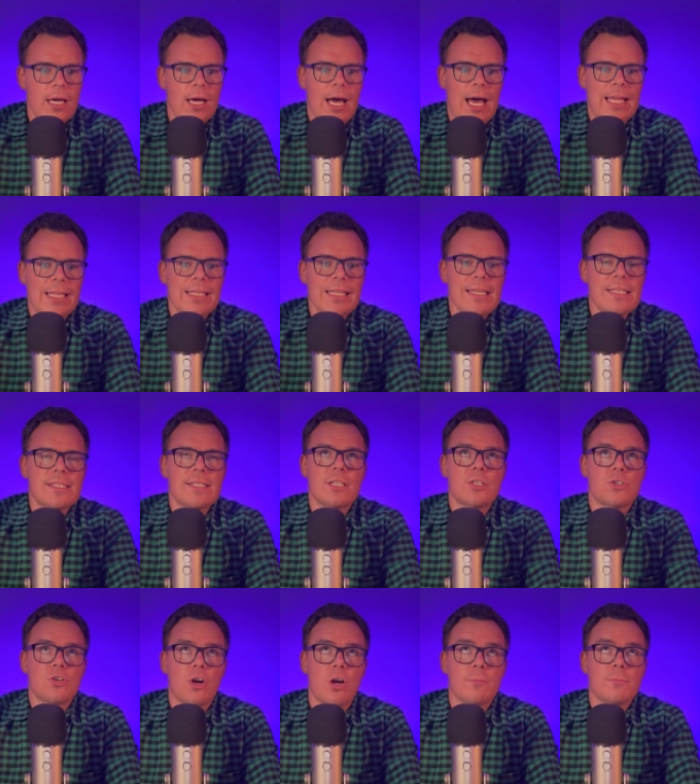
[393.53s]
at least in
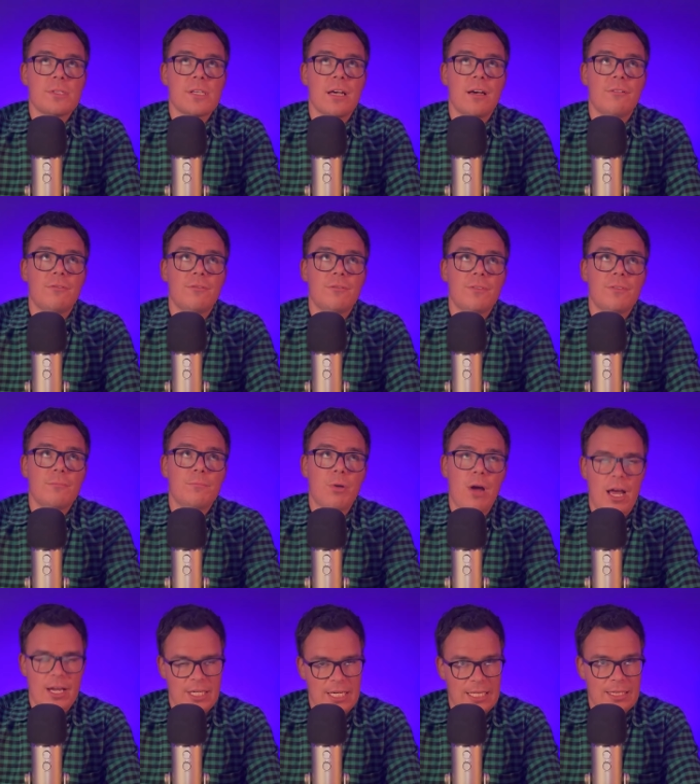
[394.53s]
terms of
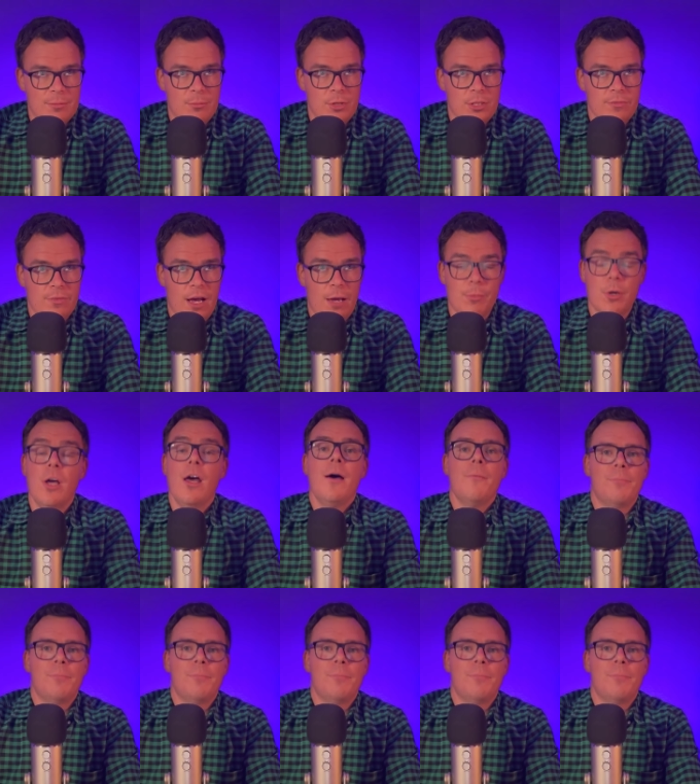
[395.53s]
probably not the most valuable,